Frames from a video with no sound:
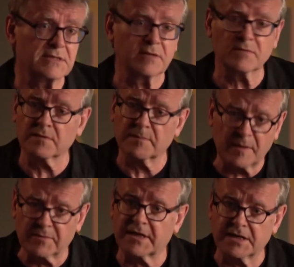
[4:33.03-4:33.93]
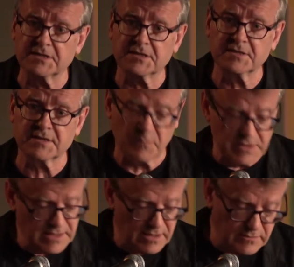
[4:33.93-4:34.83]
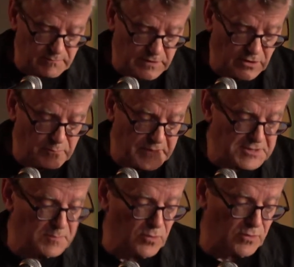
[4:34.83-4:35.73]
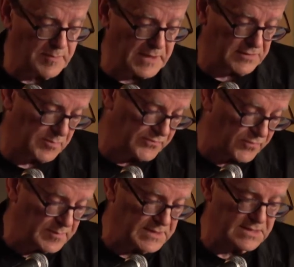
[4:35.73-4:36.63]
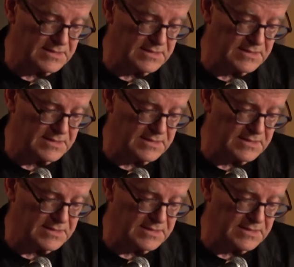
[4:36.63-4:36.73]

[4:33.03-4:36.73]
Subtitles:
there were publications, and we now know much more about the performances,